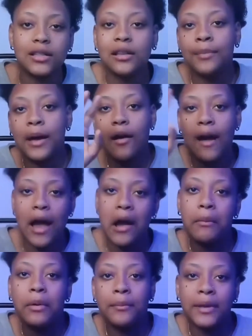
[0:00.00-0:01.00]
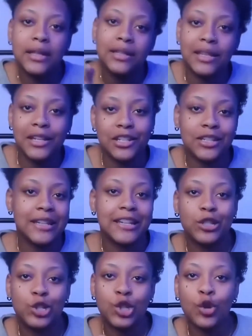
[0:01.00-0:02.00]
about how I'm gonna meet DDG.
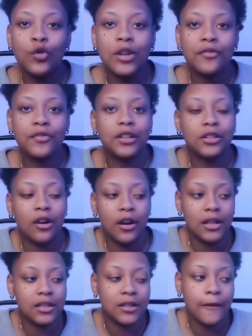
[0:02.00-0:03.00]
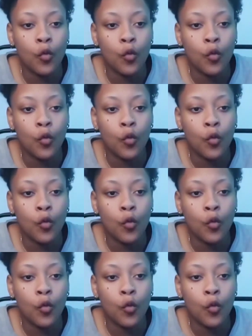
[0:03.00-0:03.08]
It's 2 different thoughts.